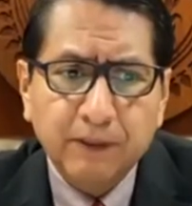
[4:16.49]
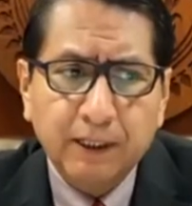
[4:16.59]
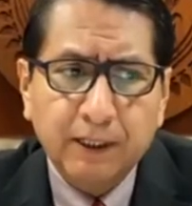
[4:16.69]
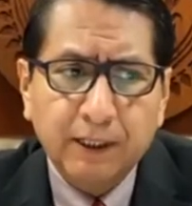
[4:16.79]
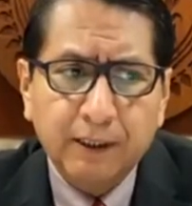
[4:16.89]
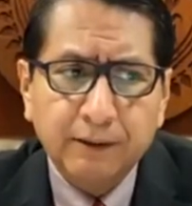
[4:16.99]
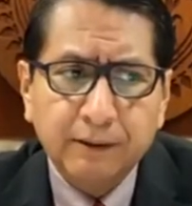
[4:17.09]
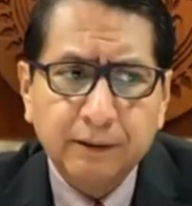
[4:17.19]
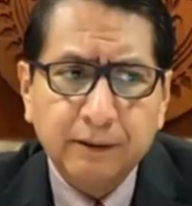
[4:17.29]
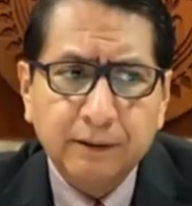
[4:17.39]

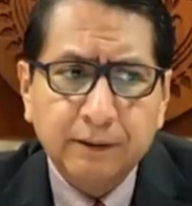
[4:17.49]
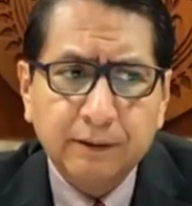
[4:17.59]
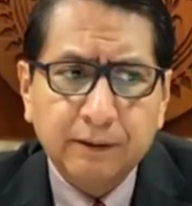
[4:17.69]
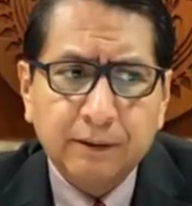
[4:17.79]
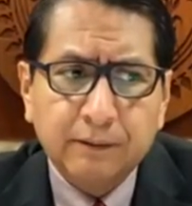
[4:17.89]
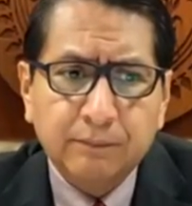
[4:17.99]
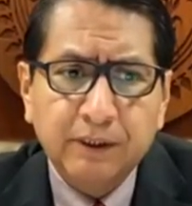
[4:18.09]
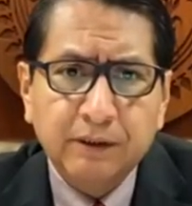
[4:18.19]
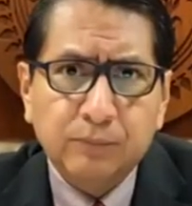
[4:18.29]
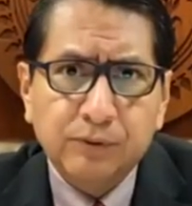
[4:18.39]
And
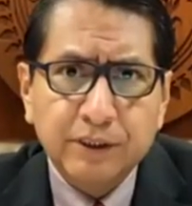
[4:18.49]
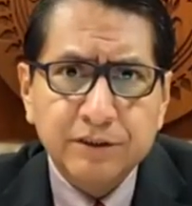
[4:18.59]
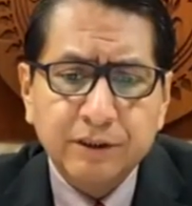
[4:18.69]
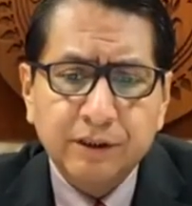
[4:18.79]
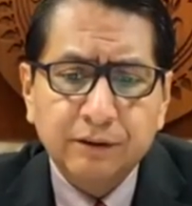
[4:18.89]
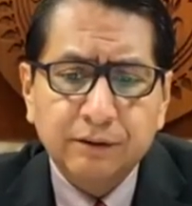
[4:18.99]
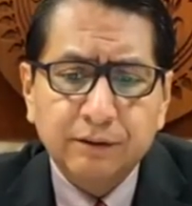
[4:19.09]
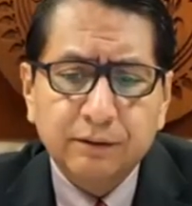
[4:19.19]
being the president